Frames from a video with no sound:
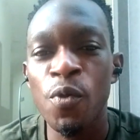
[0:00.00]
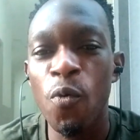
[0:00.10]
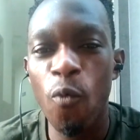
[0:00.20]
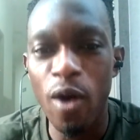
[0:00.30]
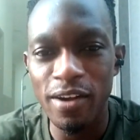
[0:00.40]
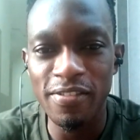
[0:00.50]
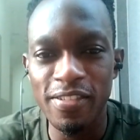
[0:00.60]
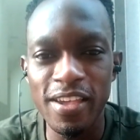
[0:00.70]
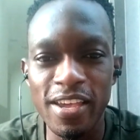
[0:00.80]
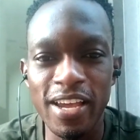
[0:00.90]
One
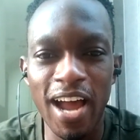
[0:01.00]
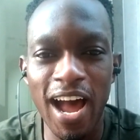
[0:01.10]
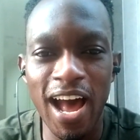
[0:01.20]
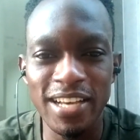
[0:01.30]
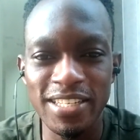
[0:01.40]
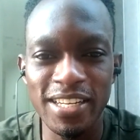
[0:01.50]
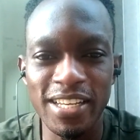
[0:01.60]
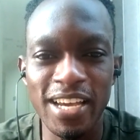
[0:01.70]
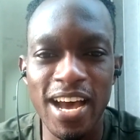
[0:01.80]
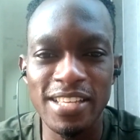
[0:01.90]
thing
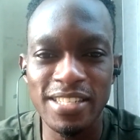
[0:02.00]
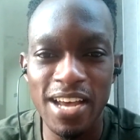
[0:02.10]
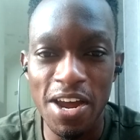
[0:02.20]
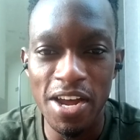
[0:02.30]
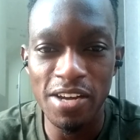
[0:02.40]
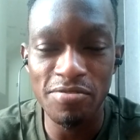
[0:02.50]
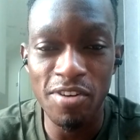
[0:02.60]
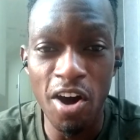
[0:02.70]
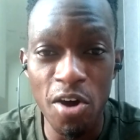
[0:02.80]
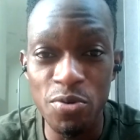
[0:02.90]
actually has
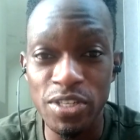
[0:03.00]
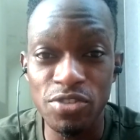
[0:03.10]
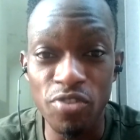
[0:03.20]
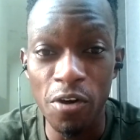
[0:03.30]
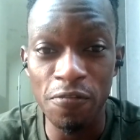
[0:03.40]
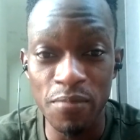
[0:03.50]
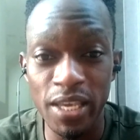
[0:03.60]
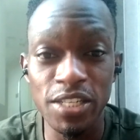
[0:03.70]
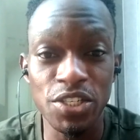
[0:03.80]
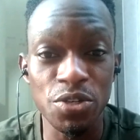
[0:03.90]
always drove me
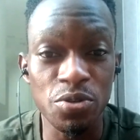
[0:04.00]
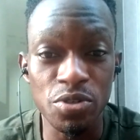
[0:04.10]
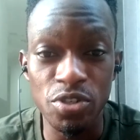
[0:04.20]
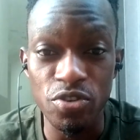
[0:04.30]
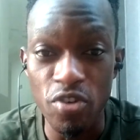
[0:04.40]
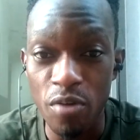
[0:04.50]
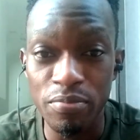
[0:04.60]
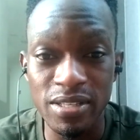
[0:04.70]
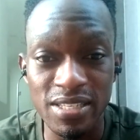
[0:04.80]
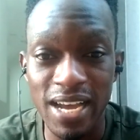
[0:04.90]
into
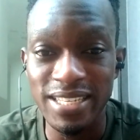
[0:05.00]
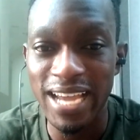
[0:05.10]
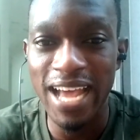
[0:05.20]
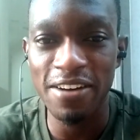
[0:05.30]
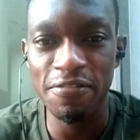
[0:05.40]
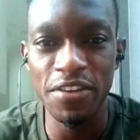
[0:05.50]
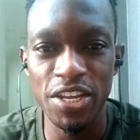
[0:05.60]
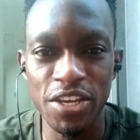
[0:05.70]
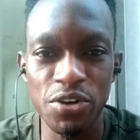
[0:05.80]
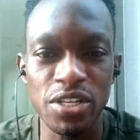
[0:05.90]
dropping such kind of
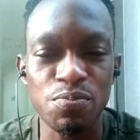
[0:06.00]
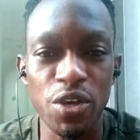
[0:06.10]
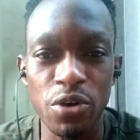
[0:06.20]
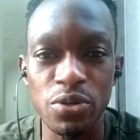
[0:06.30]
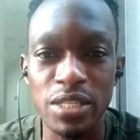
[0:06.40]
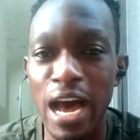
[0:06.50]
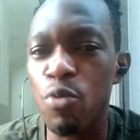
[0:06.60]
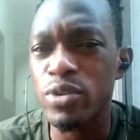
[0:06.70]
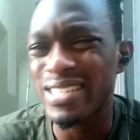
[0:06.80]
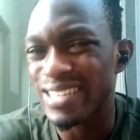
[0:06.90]
video is because I
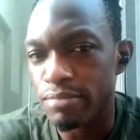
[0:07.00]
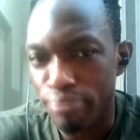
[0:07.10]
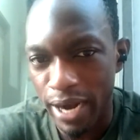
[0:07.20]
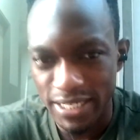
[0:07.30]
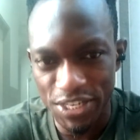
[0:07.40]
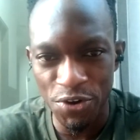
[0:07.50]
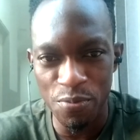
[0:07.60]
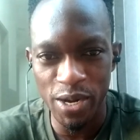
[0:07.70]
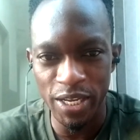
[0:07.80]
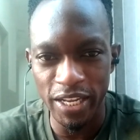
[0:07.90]
want to impact
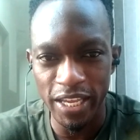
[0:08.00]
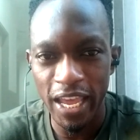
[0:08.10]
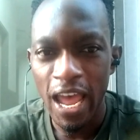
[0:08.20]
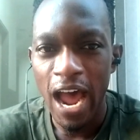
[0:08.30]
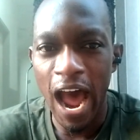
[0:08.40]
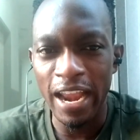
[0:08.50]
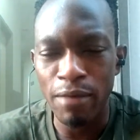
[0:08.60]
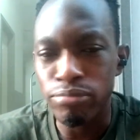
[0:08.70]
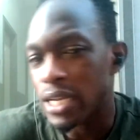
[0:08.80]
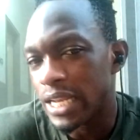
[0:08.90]
humanity, and
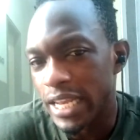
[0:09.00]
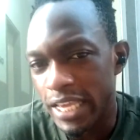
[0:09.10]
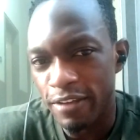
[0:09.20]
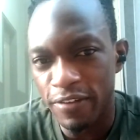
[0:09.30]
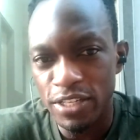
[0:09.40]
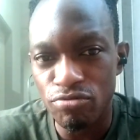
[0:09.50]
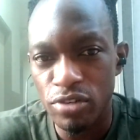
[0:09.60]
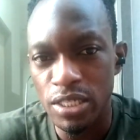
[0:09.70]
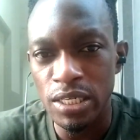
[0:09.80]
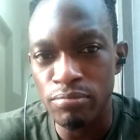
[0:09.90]
I
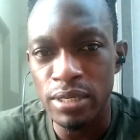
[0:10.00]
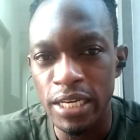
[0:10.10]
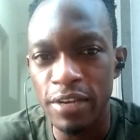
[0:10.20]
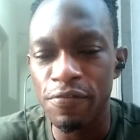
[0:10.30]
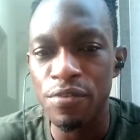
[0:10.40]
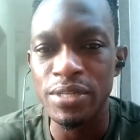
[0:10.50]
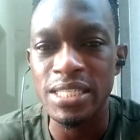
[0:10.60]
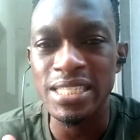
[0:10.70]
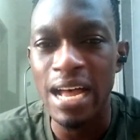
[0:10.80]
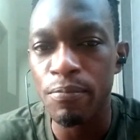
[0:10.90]
strongly believe there is
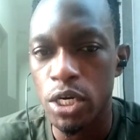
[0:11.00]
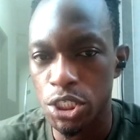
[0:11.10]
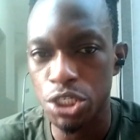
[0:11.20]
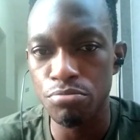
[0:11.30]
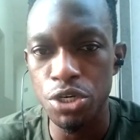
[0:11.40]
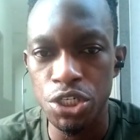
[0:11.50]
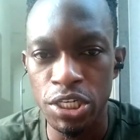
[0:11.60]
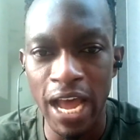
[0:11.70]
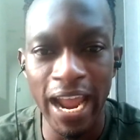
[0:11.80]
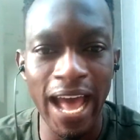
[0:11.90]
some contribution
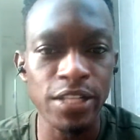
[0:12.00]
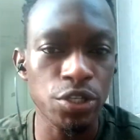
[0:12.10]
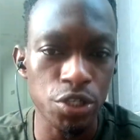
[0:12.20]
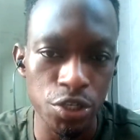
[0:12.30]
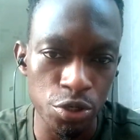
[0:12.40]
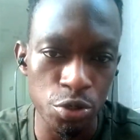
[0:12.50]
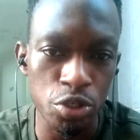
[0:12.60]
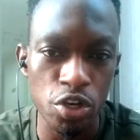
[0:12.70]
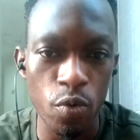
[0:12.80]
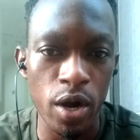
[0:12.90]
I got to do
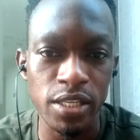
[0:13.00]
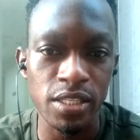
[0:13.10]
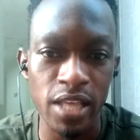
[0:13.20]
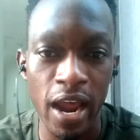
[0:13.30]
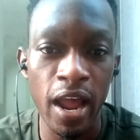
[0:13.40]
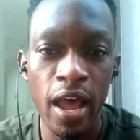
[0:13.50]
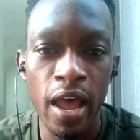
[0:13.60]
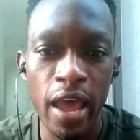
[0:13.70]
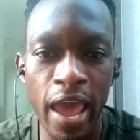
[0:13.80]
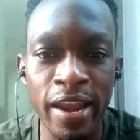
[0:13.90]
towards the
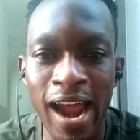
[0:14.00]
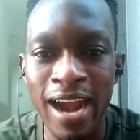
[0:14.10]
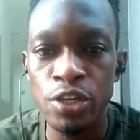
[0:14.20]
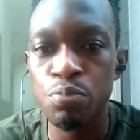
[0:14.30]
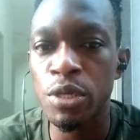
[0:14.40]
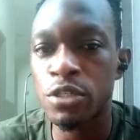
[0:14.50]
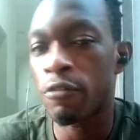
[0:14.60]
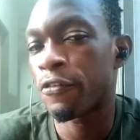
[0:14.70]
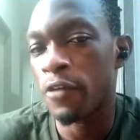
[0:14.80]
enhancement of